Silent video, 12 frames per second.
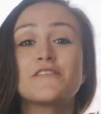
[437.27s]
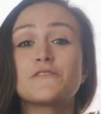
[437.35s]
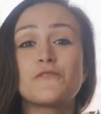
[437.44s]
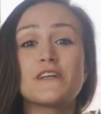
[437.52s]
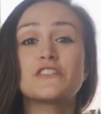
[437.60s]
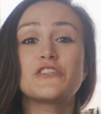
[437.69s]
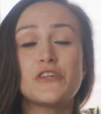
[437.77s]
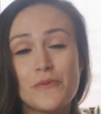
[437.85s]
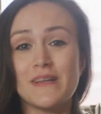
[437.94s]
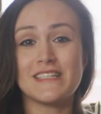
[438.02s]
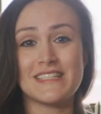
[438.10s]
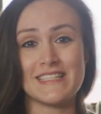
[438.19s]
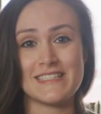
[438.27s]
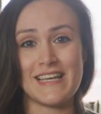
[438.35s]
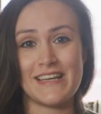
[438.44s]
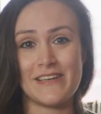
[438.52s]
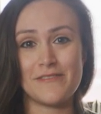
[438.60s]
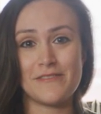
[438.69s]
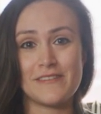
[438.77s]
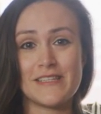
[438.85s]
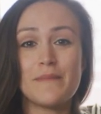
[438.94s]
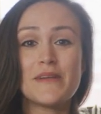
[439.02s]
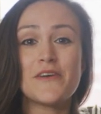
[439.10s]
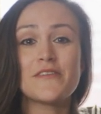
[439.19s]
Whose fridge do you want to see inside of?
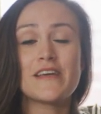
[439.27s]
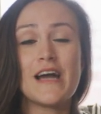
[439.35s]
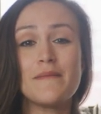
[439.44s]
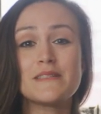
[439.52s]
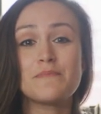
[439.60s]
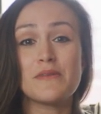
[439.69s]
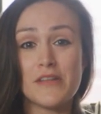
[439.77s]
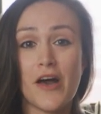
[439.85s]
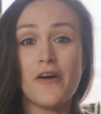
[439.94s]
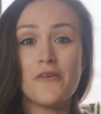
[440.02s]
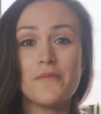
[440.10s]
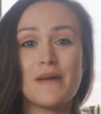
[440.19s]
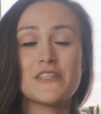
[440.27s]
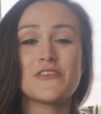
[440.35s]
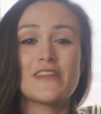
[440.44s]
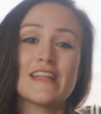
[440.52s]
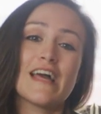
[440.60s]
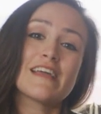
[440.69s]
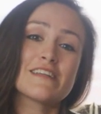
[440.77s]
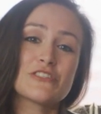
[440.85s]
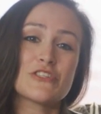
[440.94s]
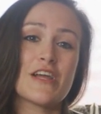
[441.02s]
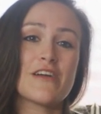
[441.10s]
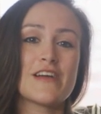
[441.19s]
Let me know in the comments below. Make sure to like and
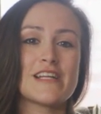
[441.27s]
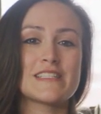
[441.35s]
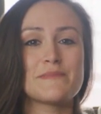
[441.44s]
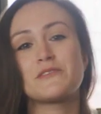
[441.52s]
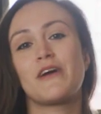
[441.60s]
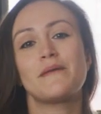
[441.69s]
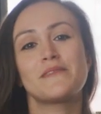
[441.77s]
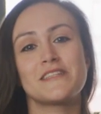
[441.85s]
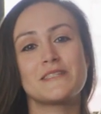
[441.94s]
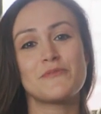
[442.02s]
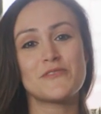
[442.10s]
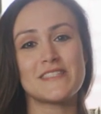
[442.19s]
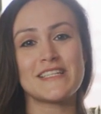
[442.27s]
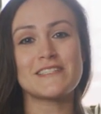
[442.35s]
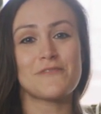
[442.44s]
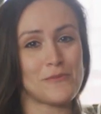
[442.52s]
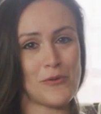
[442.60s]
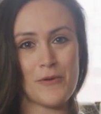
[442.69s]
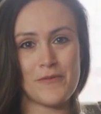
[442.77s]
share and subscribe to The Spruce Eats for more